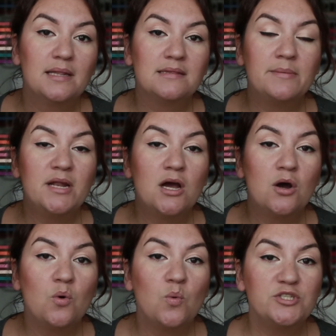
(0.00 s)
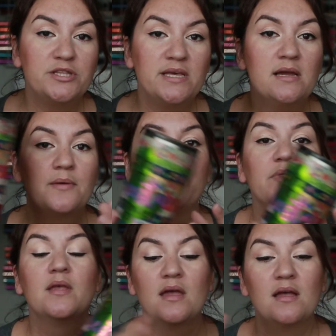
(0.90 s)
Let me know what you think.
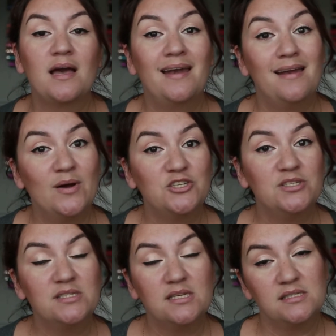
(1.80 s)
Got any questions?